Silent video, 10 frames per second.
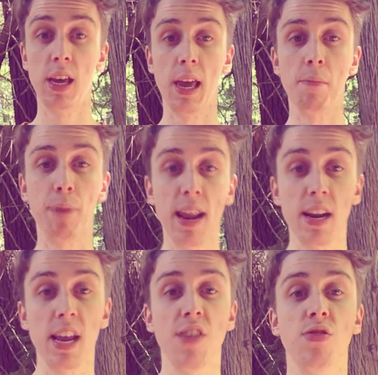
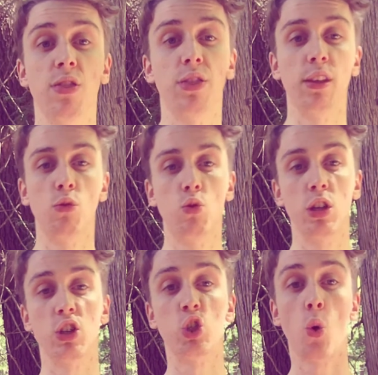embedded in the, the
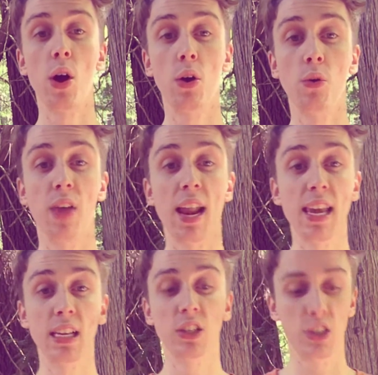soil that
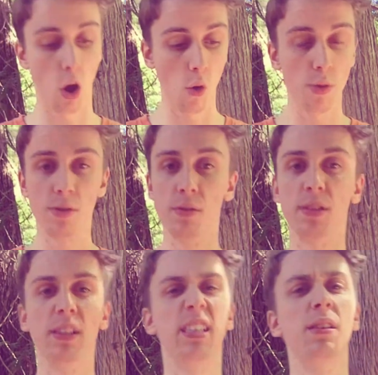is all the, the, the,